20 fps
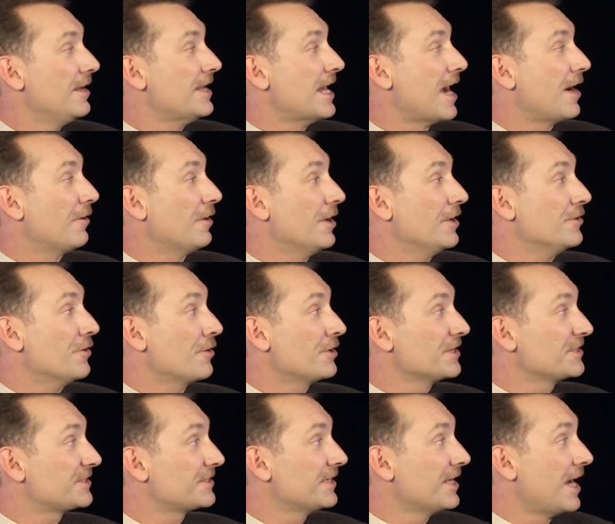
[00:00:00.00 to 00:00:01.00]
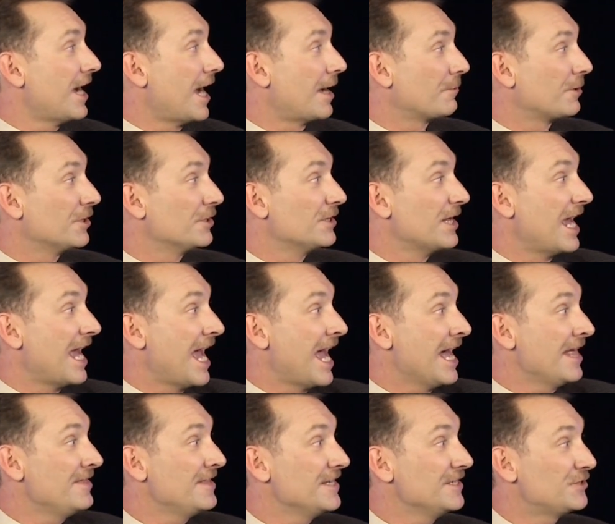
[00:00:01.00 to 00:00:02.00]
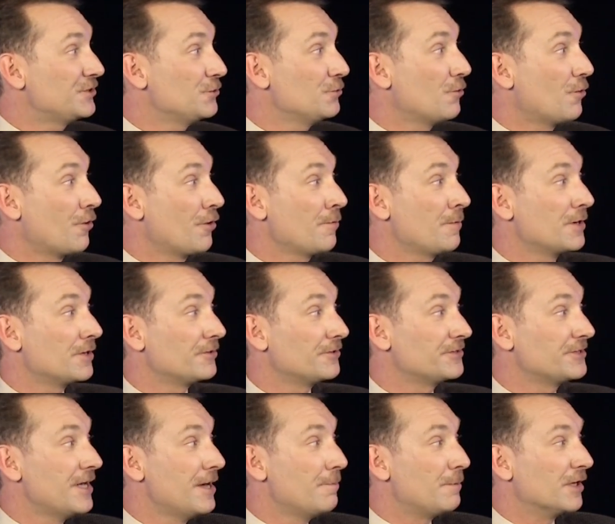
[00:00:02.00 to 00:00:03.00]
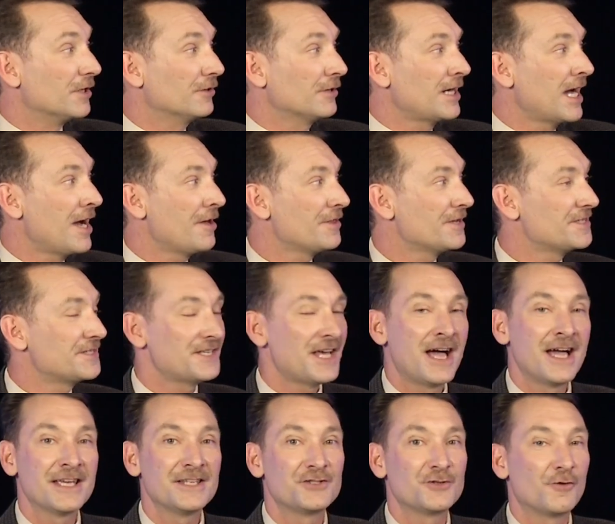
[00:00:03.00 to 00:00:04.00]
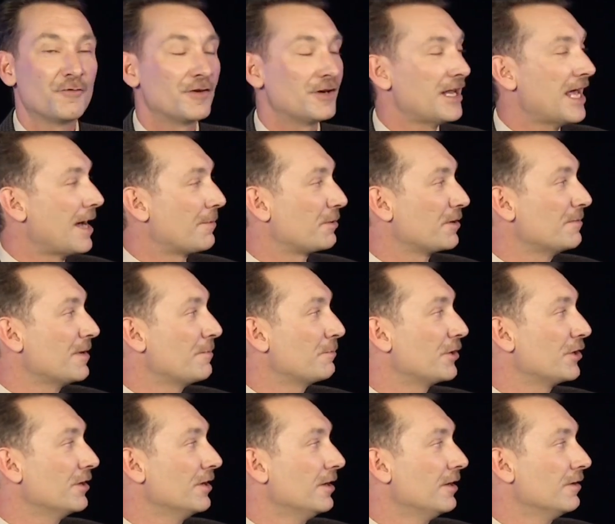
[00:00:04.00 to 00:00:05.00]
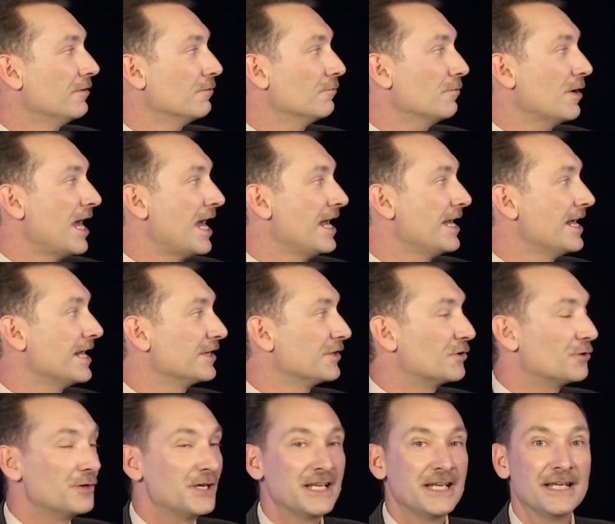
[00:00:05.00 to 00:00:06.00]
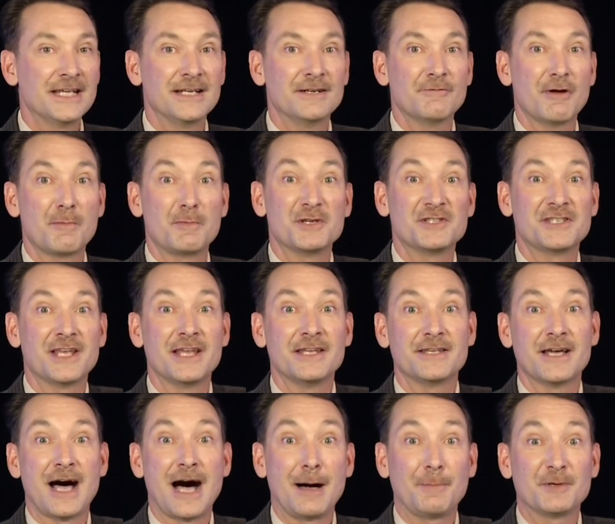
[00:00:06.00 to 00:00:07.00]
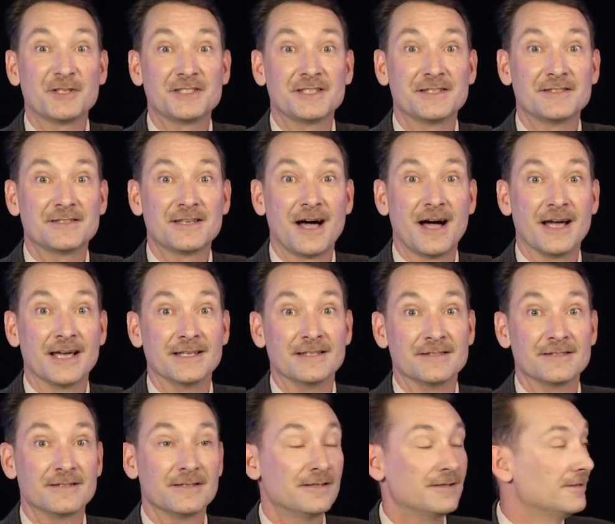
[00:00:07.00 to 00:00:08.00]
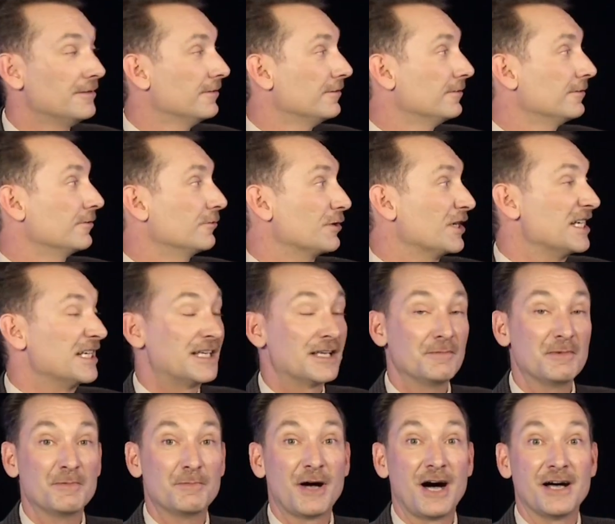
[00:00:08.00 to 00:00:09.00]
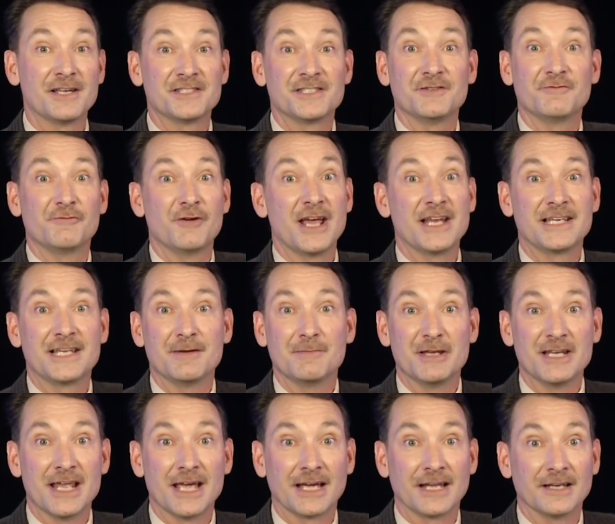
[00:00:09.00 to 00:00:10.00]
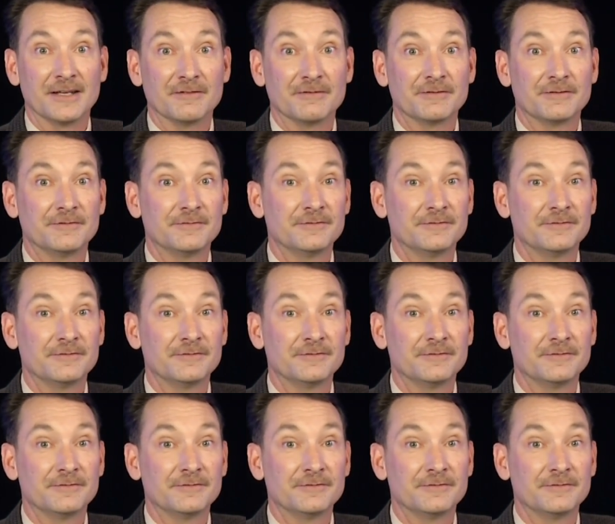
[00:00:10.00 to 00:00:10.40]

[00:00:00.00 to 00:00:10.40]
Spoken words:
Now, notice I'm going to add these two orbitals, but look how the signs overlap. Remember, red and green represent opposite signs. Green can be positive, red can be negative.